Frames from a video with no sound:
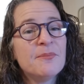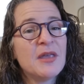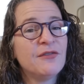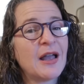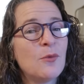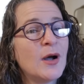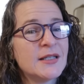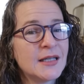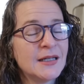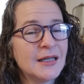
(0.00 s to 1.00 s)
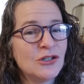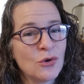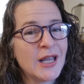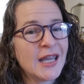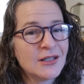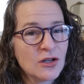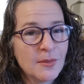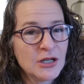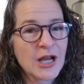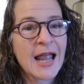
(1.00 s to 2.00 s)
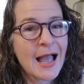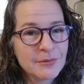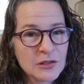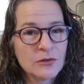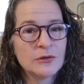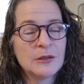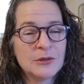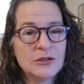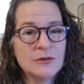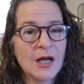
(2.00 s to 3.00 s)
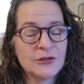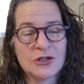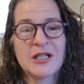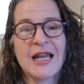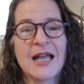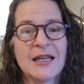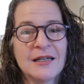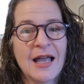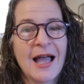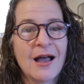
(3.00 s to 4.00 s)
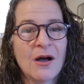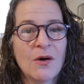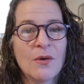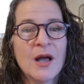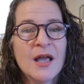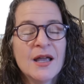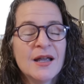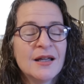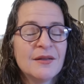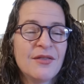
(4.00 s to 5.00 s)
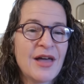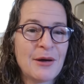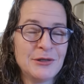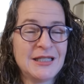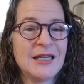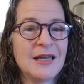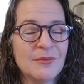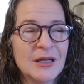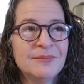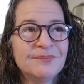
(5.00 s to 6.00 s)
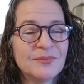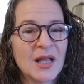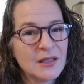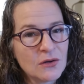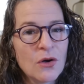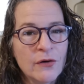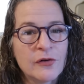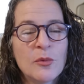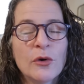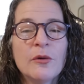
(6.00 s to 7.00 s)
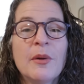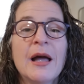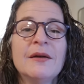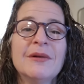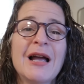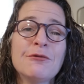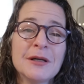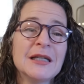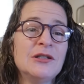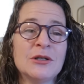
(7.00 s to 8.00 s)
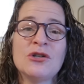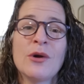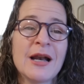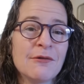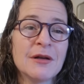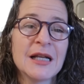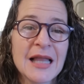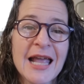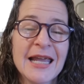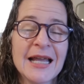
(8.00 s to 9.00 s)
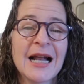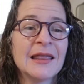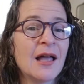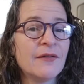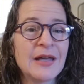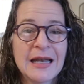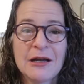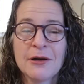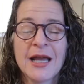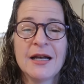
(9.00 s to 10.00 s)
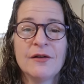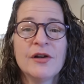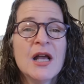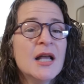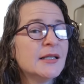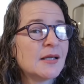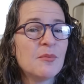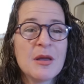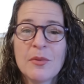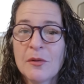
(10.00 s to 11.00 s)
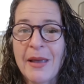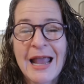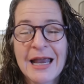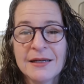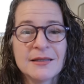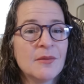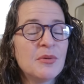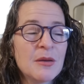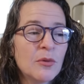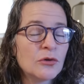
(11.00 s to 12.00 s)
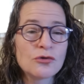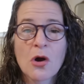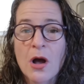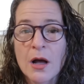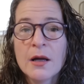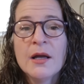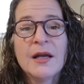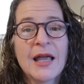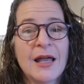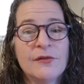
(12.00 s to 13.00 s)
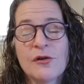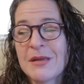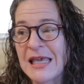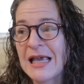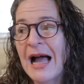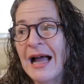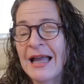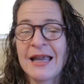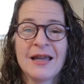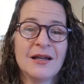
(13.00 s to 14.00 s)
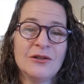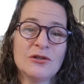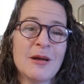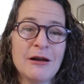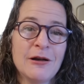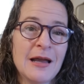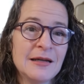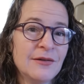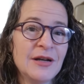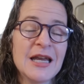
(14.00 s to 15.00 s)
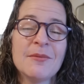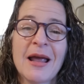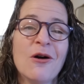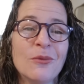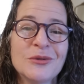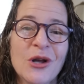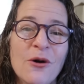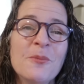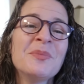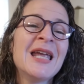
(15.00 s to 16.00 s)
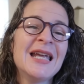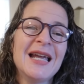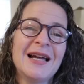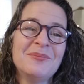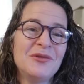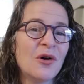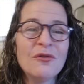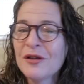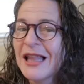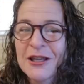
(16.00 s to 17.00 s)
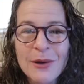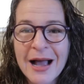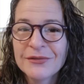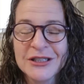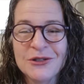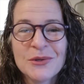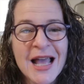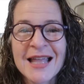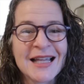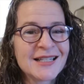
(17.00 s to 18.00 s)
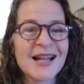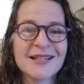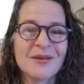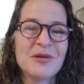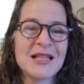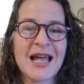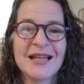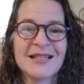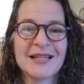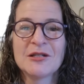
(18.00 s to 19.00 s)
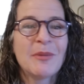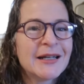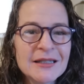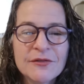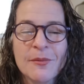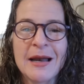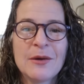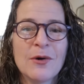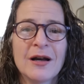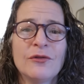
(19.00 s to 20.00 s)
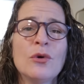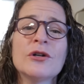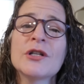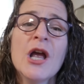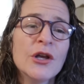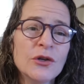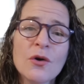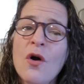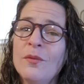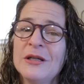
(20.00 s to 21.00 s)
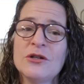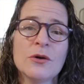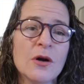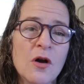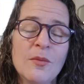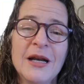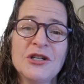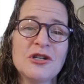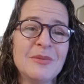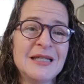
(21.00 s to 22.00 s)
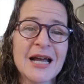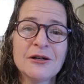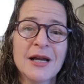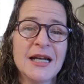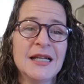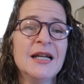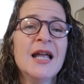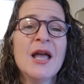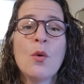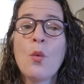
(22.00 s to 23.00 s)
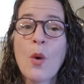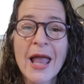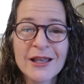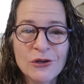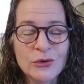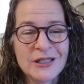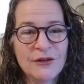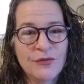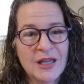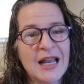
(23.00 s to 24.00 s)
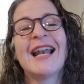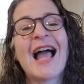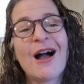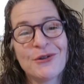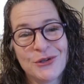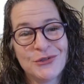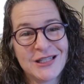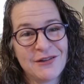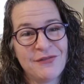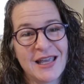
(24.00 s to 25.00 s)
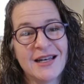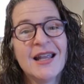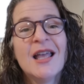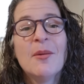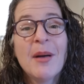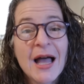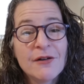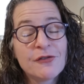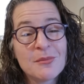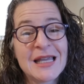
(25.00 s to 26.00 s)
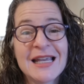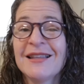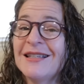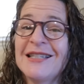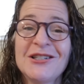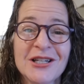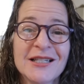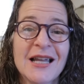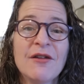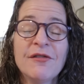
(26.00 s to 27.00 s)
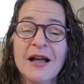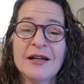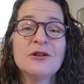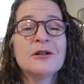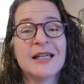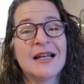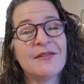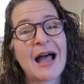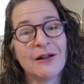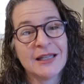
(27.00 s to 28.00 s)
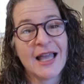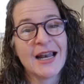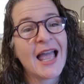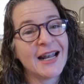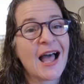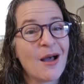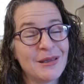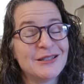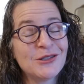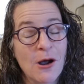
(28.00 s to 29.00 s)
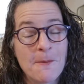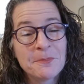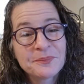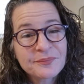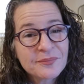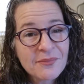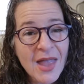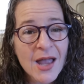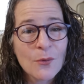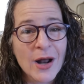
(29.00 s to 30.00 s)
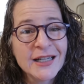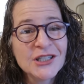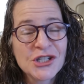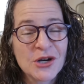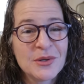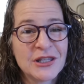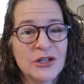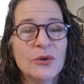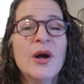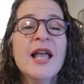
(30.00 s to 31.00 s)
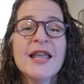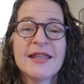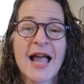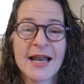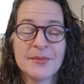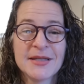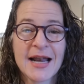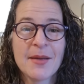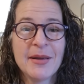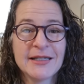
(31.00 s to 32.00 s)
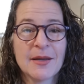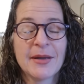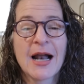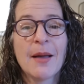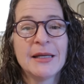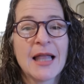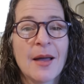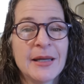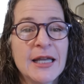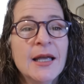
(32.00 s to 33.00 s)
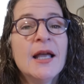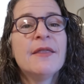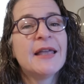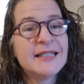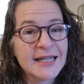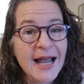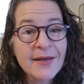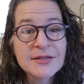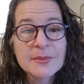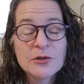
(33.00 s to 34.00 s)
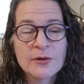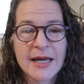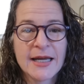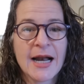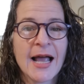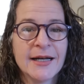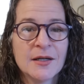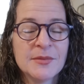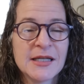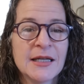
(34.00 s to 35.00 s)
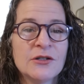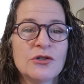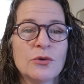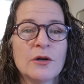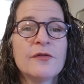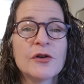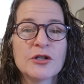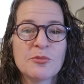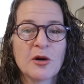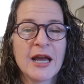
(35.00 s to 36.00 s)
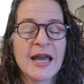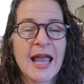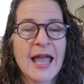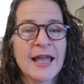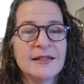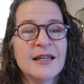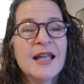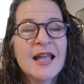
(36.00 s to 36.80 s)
if I wasn't enjoying it so much, I absolutely would understand how that would seem a little overboard, but I really do enjoy it. I really like it. I love getting creative. Some people paint, some people draw, and for me, I use my creativity in my home. So um, don't feel like you have to do that. That's not something that is expected from anyone. Of course, your home is your home, and it should be decorated when you see fit and how you see fit. But for me, this is just a fun, creative outlet and hobby. So I wanted to share with you the items that I picked up at Hobby Lobby. They did have some great items in store for spring, and